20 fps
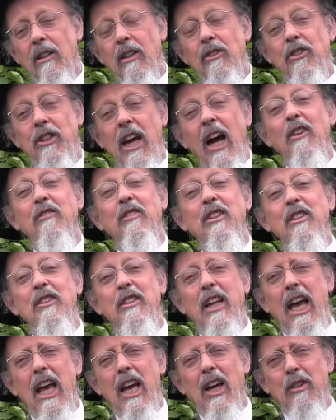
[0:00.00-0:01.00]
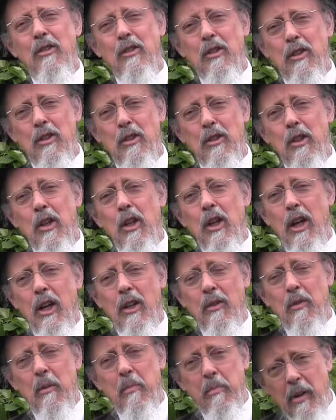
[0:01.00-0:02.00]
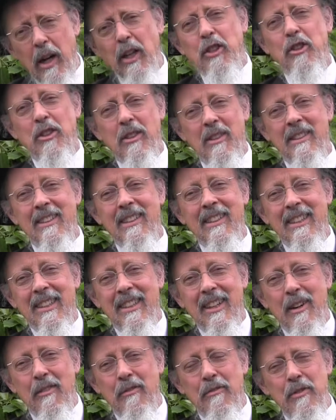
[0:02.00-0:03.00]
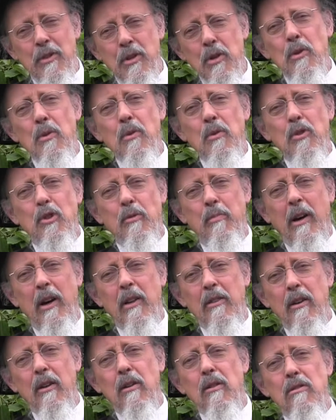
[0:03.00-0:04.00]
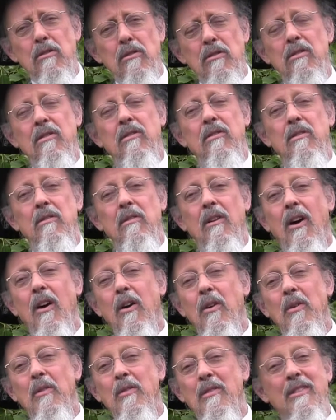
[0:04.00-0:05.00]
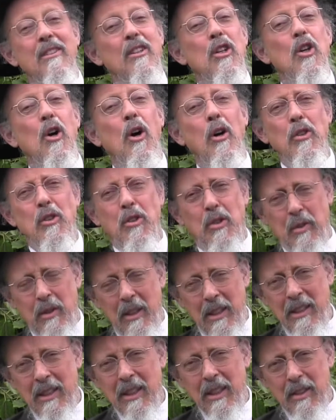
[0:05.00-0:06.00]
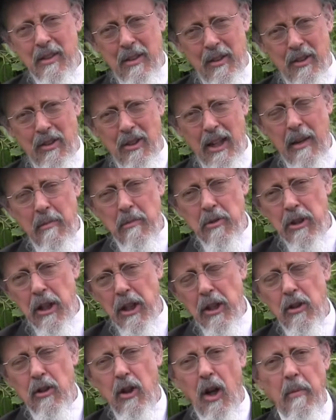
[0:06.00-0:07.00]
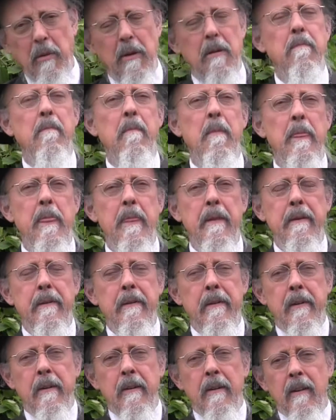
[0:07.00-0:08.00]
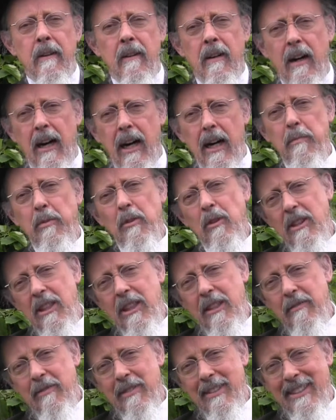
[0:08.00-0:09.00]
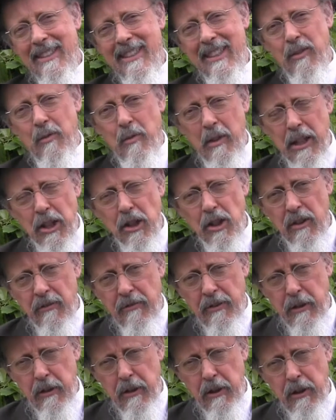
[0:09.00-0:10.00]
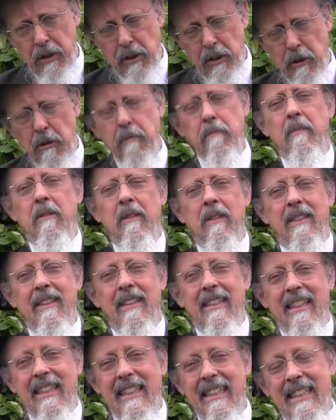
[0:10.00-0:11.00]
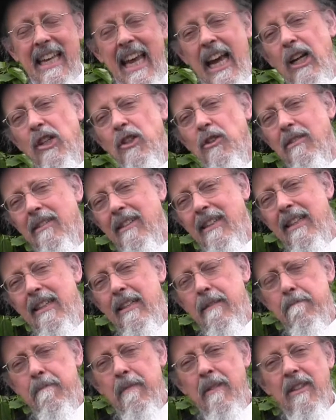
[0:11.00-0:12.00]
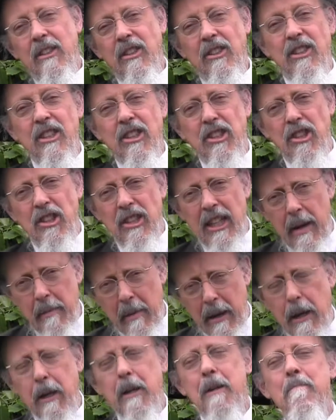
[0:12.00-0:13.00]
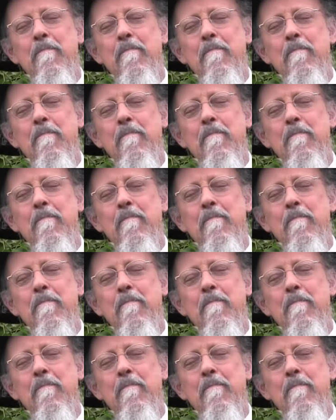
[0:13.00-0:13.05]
shouting down and repression of views by those who hold contrary to the same-sex lobby. I believe that the reason for this is actually systemic